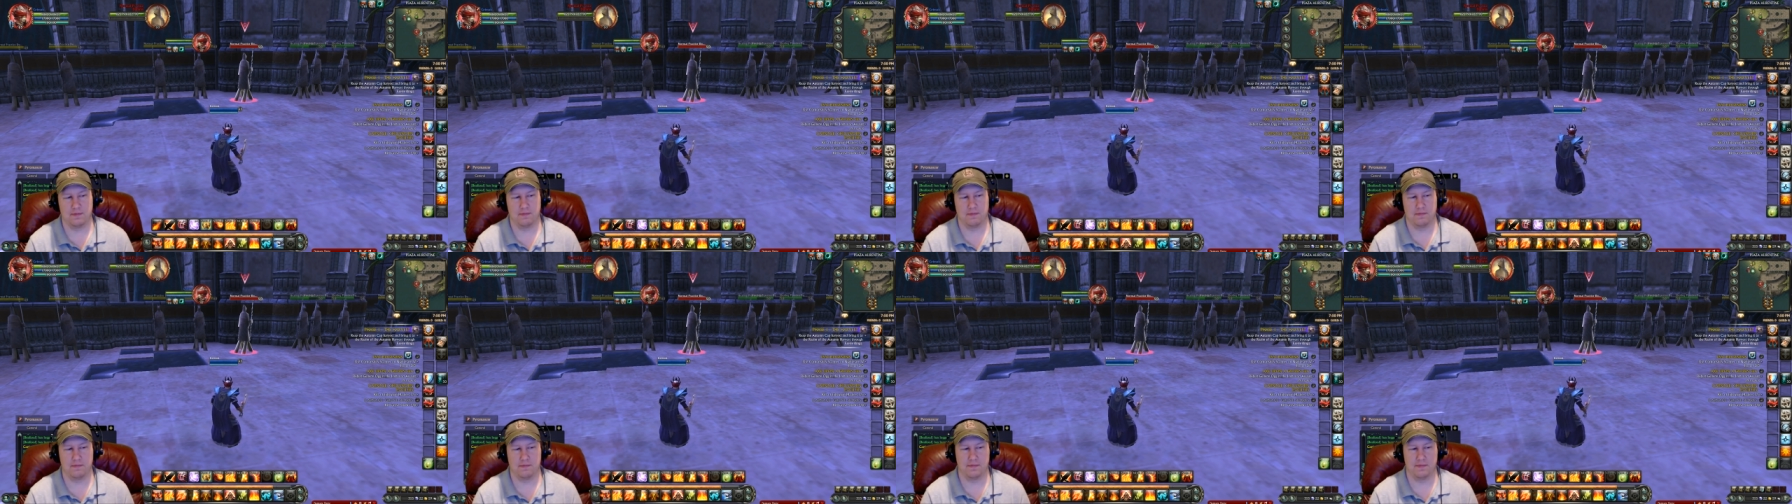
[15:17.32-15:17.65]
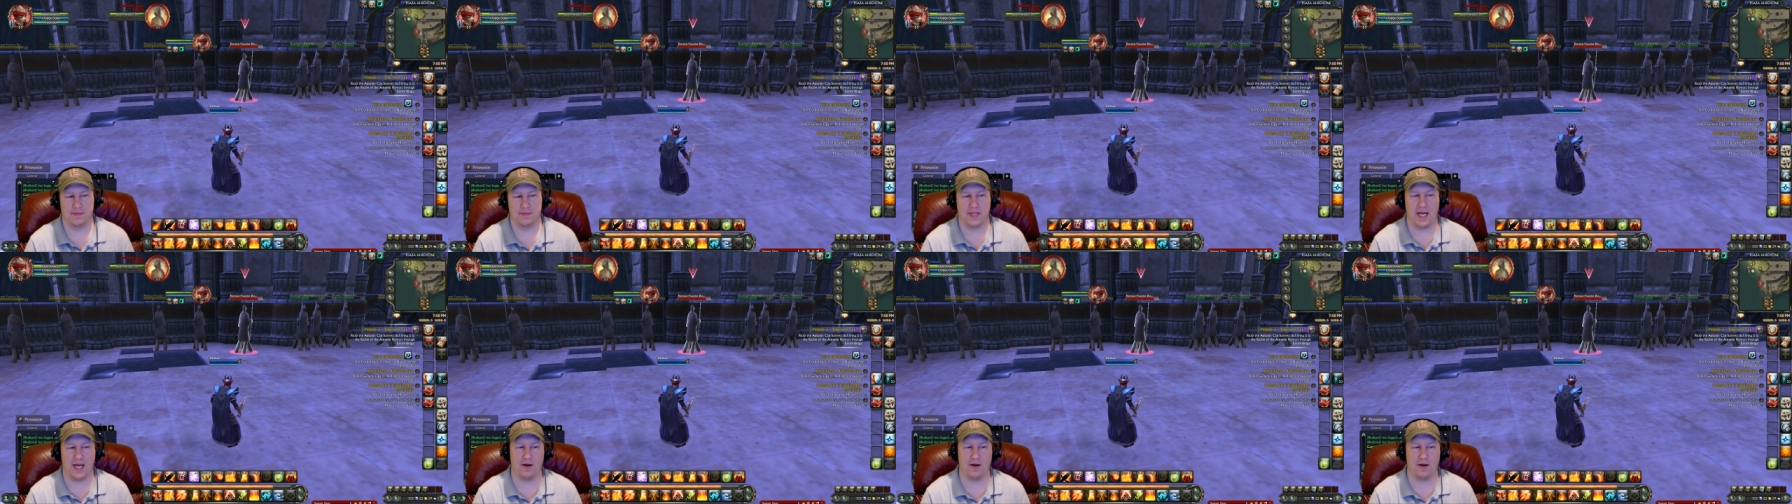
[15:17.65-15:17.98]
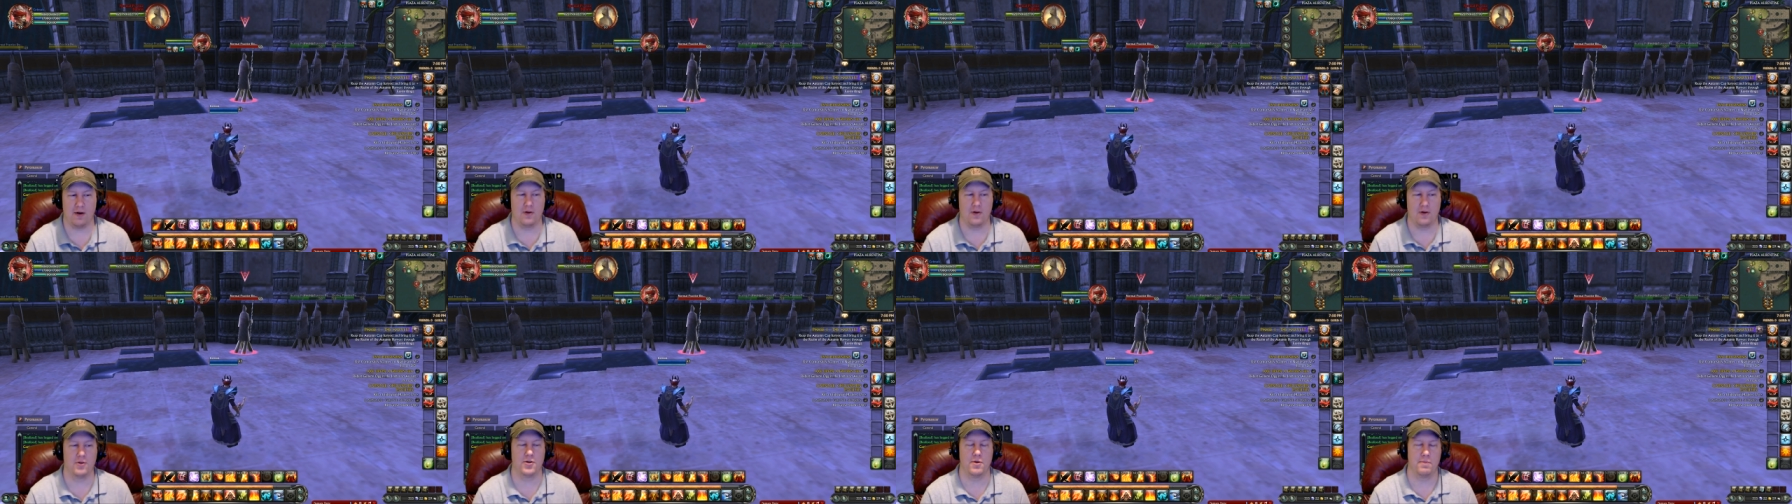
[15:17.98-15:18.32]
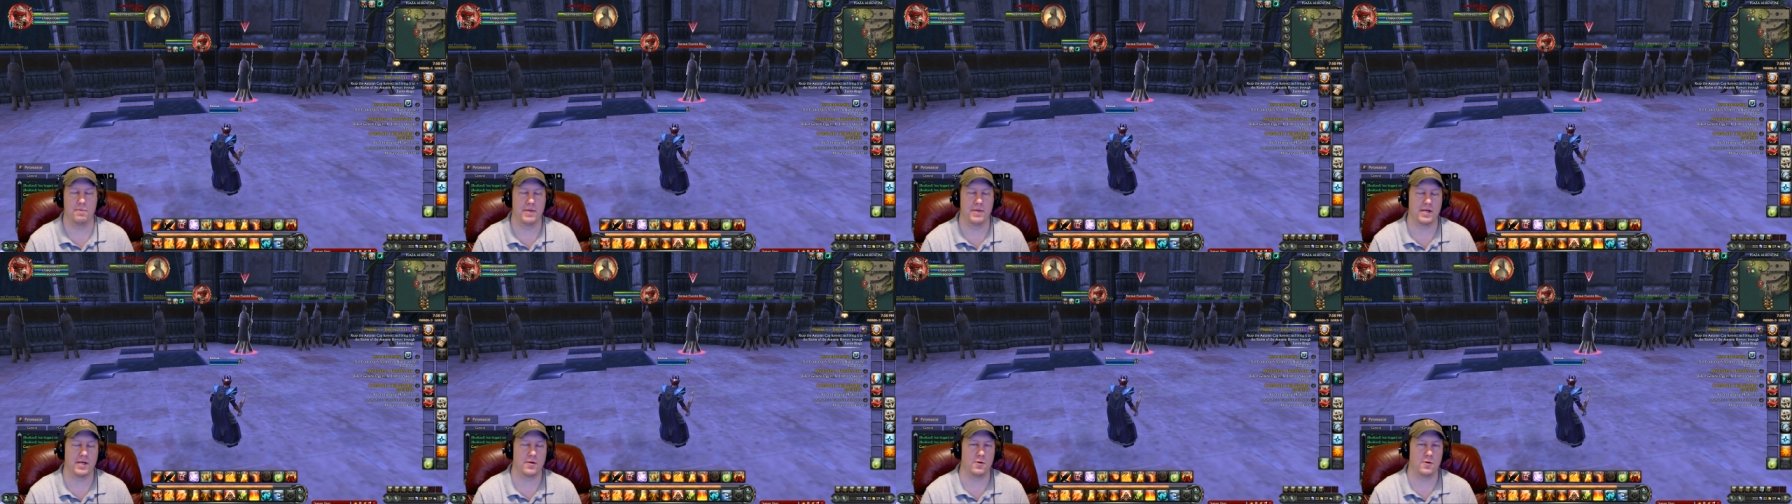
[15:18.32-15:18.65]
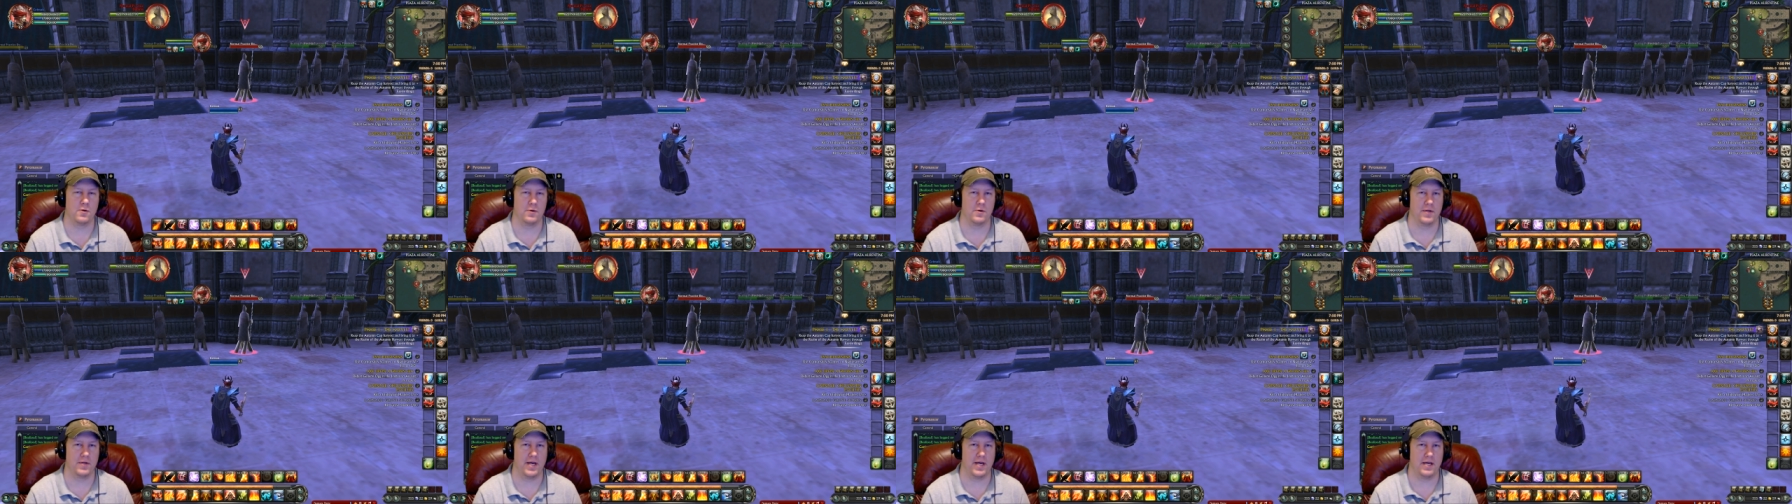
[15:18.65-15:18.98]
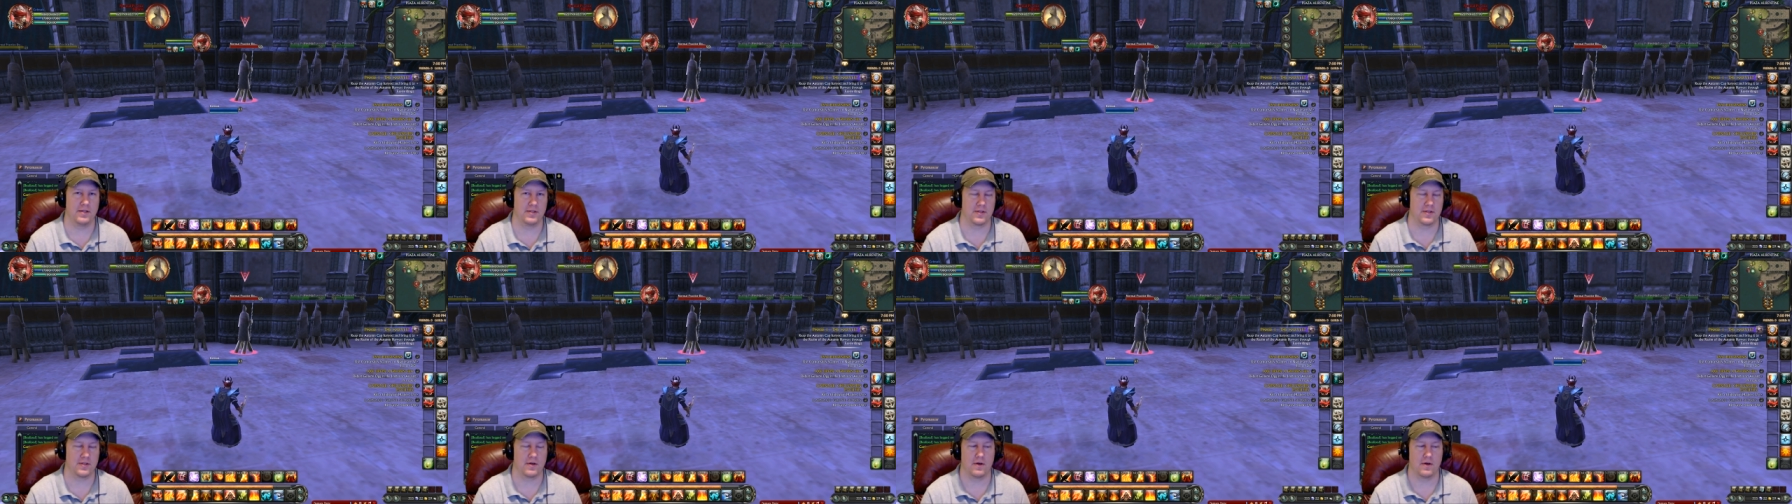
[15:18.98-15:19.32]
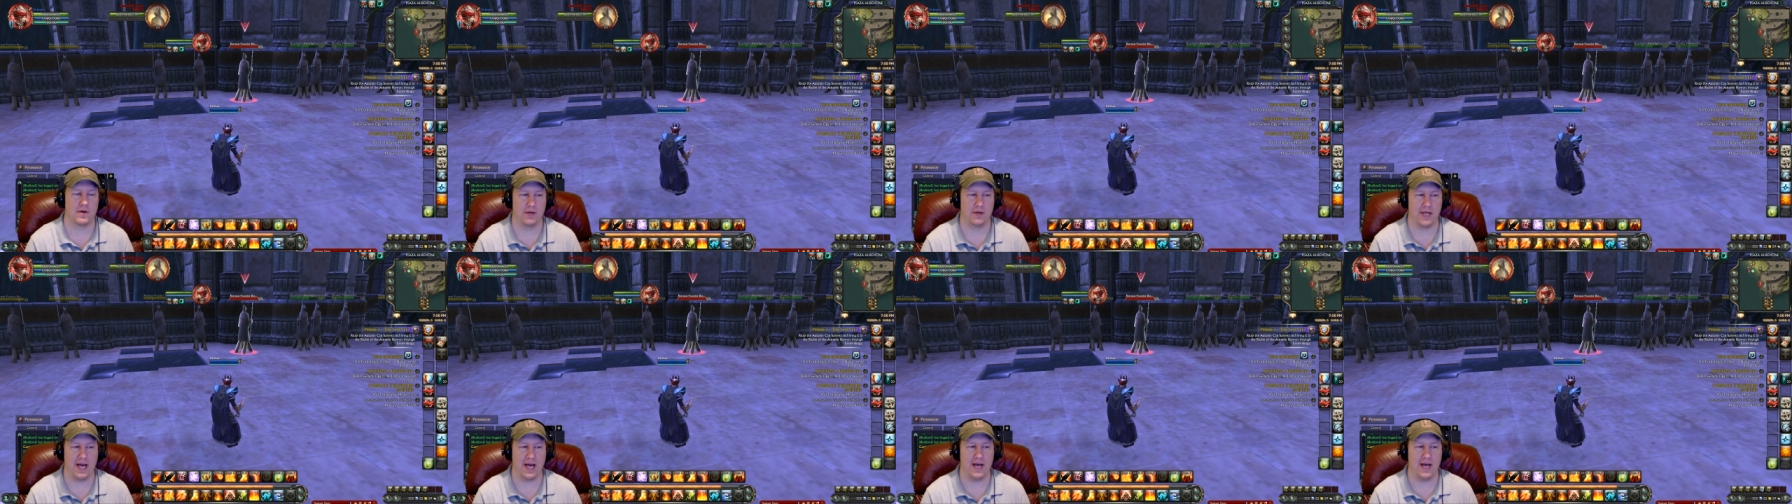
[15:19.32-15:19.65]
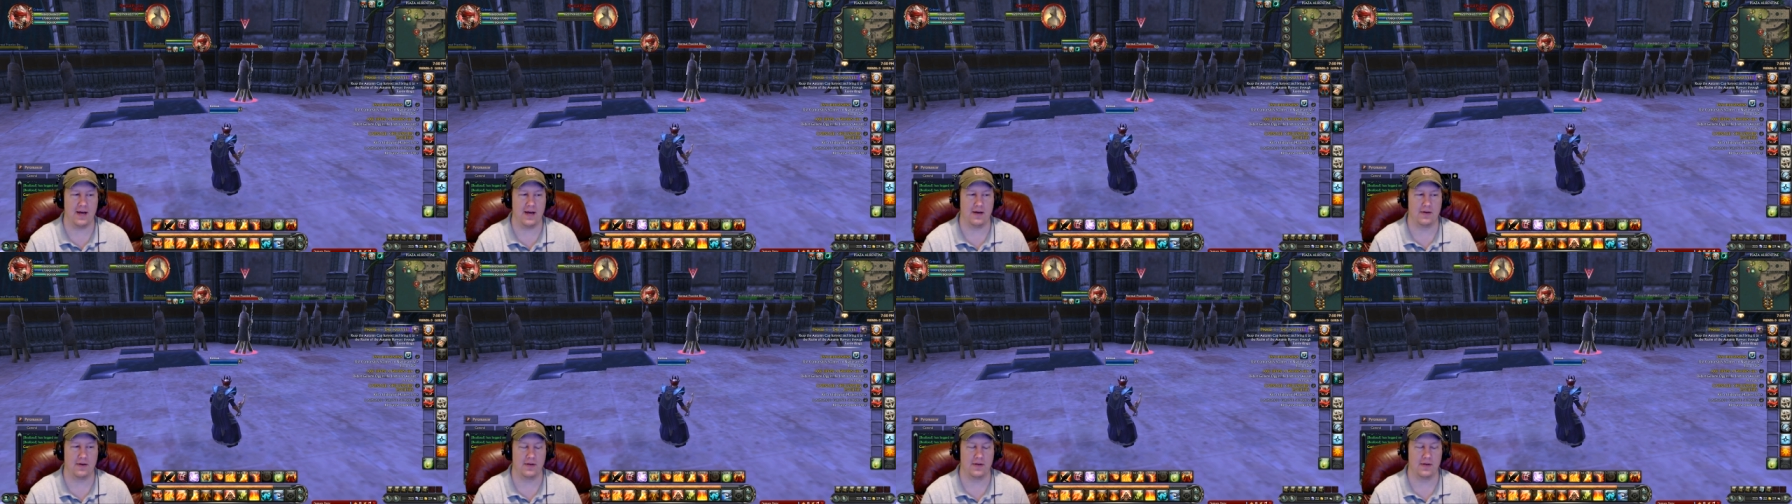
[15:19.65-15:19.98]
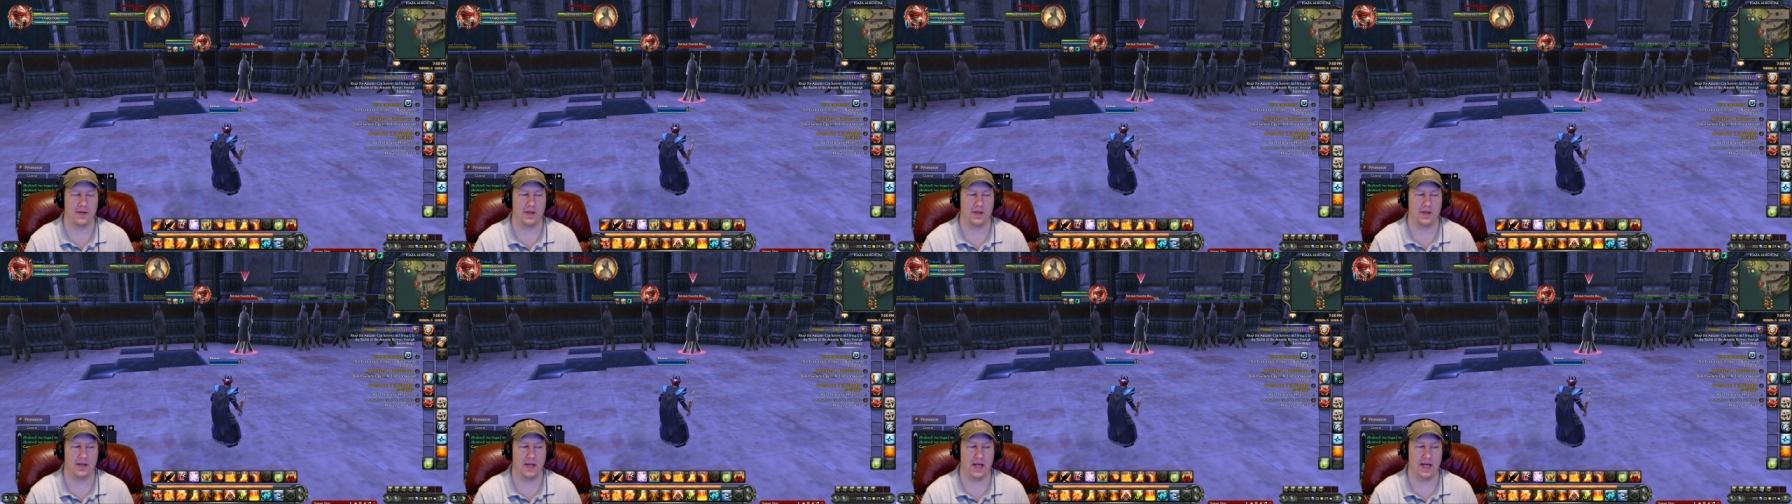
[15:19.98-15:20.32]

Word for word: now all your big cooldowns are down,